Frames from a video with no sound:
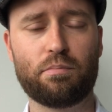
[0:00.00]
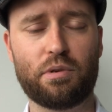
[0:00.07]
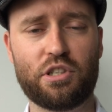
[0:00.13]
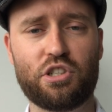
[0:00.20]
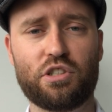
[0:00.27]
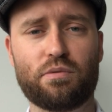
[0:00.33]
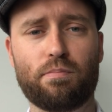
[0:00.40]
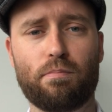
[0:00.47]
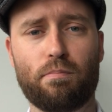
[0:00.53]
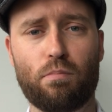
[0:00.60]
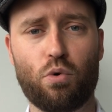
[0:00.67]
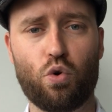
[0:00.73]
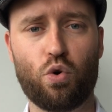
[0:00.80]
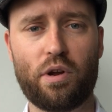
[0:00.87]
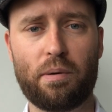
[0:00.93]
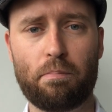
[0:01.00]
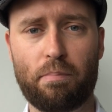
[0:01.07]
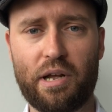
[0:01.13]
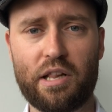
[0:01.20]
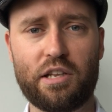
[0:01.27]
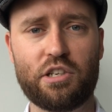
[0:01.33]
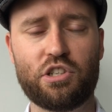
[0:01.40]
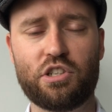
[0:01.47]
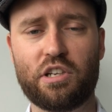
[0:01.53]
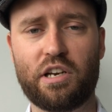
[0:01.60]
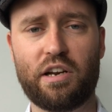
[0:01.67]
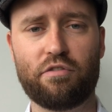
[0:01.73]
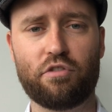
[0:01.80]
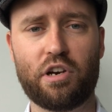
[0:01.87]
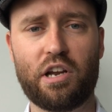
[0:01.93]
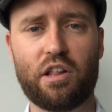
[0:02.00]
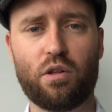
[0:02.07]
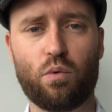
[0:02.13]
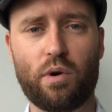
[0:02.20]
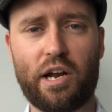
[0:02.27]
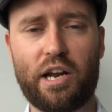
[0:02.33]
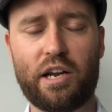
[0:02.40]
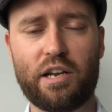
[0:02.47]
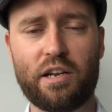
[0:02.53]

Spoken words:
but just more embellished in every other way.